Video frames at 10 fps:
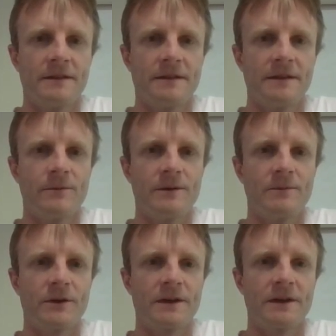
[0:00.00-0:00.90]
I want
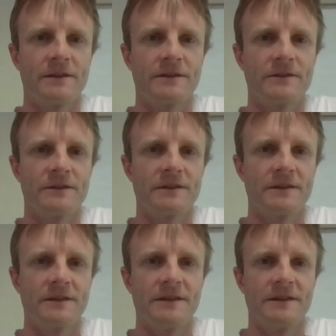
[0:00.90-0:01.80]
more colors.
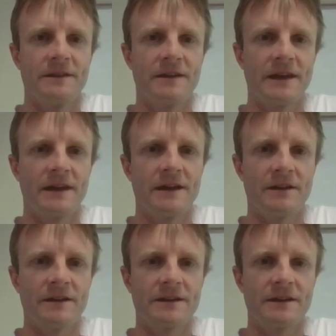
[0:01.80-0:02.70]
I got
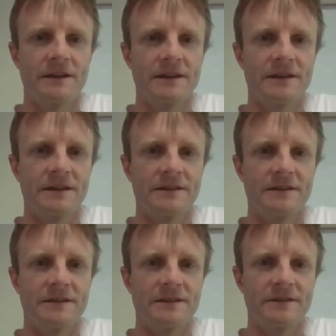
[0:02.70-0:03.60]
to get good
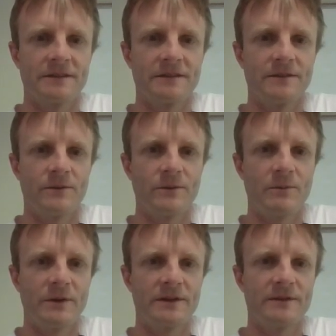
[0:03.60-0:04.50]
at this. This is the whole
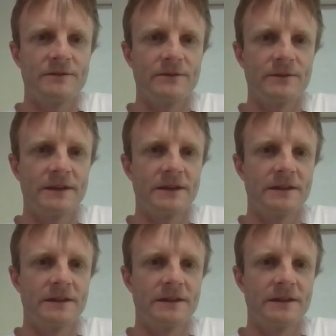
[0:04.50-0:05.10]
point of doing it.